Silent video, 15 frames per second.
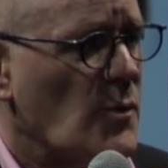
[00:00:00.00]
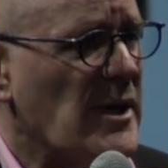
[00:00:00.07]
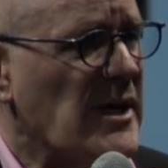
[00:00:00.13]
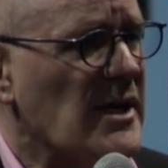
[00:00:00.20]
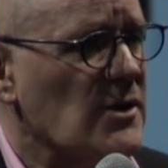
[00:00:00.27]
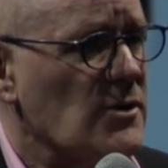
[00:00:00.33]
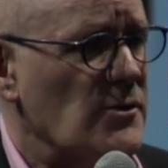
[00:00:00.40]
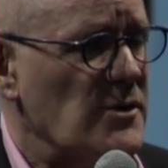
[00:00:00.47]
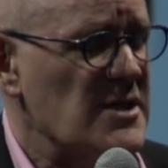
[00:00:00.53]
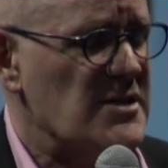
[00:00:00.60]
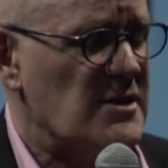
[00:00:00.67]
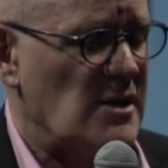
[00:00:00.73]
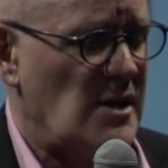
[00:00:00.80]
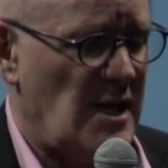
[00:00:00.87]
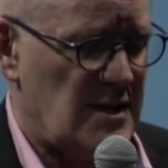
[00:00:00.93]
We
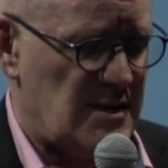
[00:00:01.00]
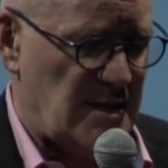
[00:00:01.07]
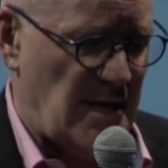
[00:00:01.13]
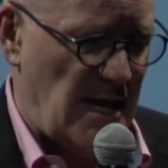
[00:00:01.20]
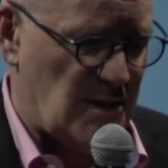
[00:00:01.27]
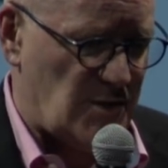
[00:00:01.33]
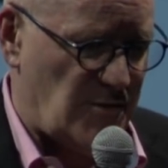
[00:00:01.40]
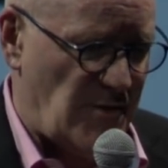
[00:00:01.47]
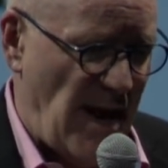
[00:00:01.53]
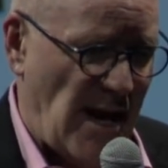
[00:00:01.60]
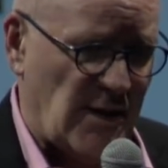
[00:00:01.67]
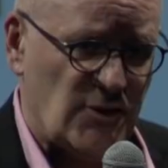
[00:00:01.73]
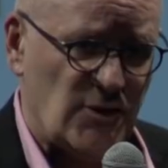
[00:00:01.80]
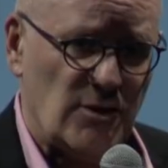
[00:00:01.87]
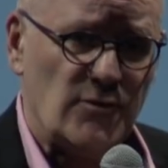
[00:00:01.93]
increased client
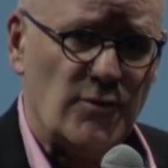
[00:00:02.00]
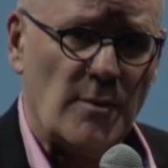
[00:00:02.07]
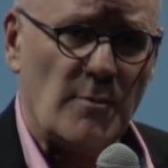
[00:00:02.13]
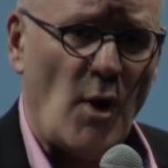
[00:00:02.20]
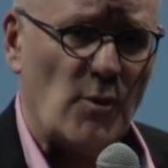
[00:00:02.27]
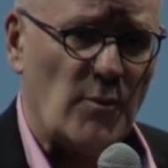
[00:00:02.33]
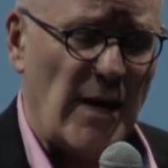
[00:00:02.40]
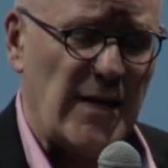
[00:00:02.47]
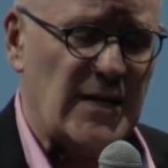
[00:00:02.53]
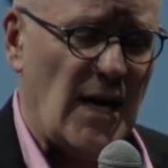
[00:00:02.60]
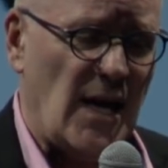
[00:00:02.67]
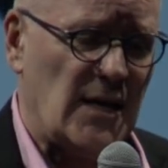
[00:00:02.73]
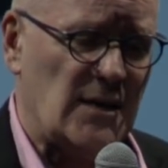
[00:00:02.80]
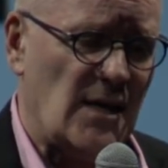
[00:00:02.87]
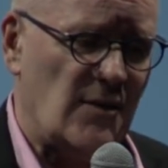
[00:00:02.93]
satisfaction from
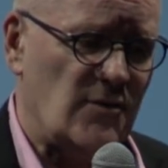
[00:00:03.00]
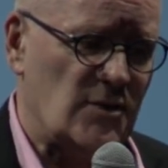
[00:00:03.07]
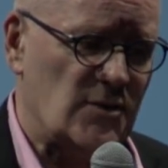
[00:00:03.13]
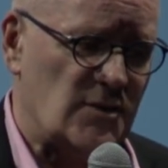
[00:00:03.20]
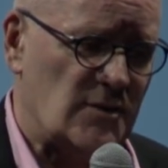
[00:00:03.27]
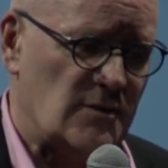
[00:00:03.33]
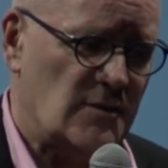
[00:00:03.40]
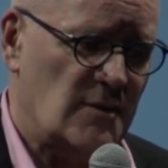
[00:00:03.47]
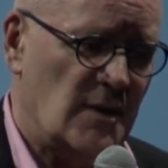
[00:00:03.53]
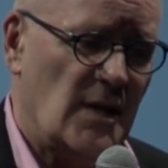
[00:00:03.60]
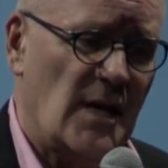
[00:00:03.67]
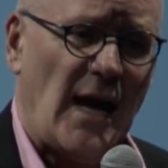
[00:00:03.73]
already high levels,